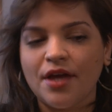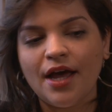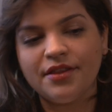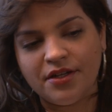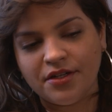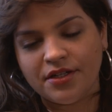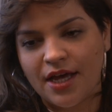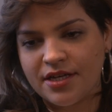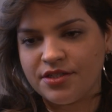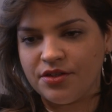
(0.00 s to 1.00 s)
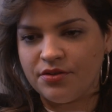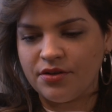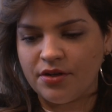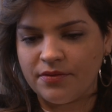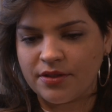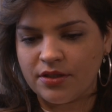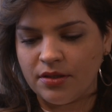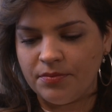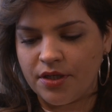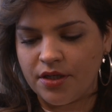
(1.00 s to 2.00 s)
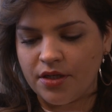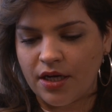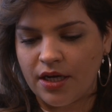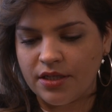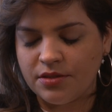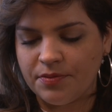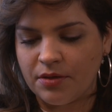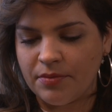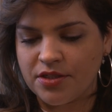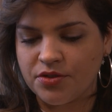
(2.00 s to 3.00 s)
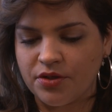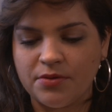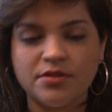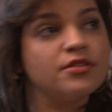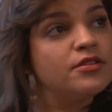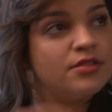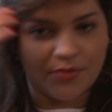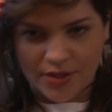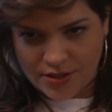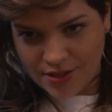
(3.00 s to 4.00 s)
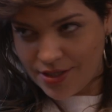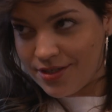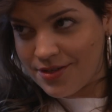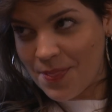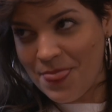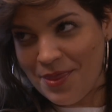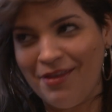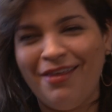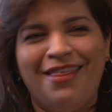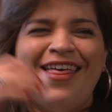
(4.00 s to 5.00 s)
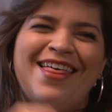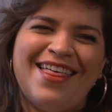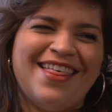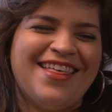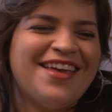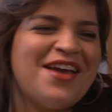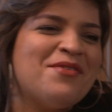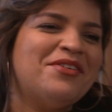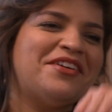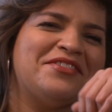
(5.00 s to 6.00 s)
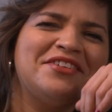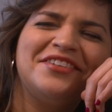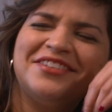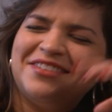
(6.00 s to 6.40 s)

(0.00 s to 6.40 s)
At the last year of Columbia, I had to pick a mentor. I was depressed again. Whatever.